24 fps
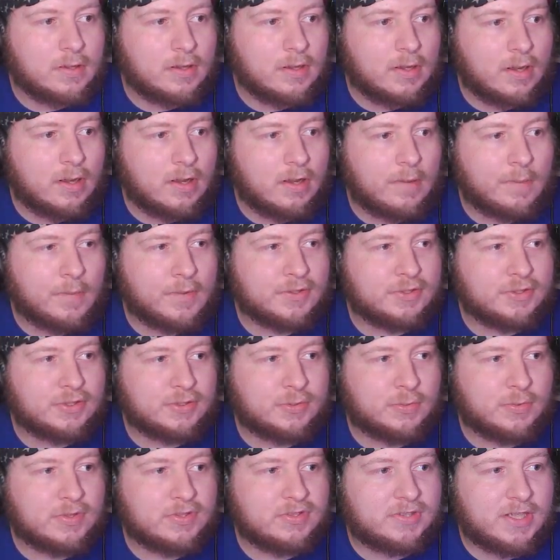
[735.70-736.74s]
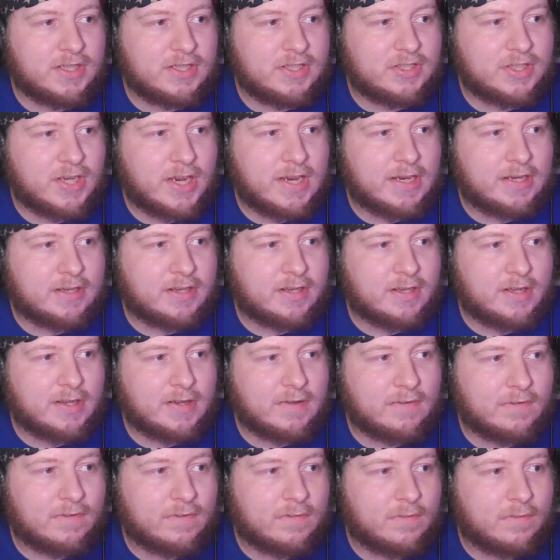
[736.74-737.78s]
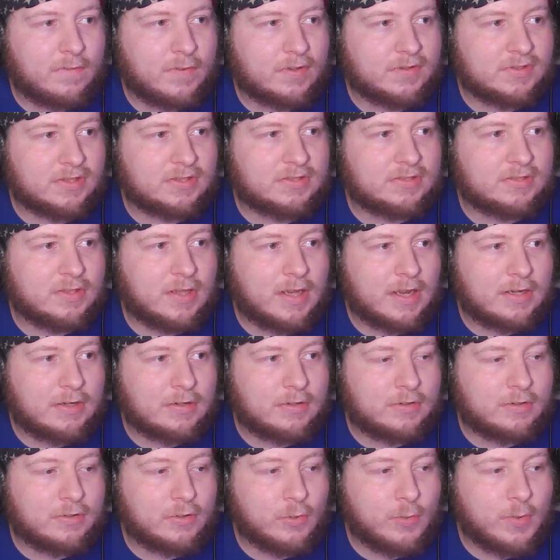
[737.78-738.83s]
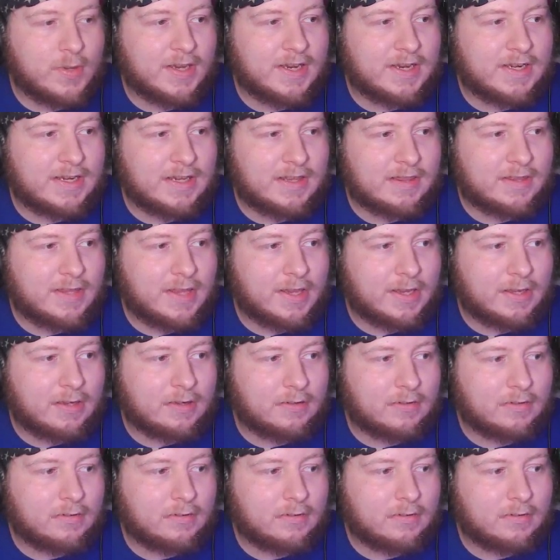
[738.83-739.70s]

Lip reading: I almost just want to say shade and leave, because it's not doing anything.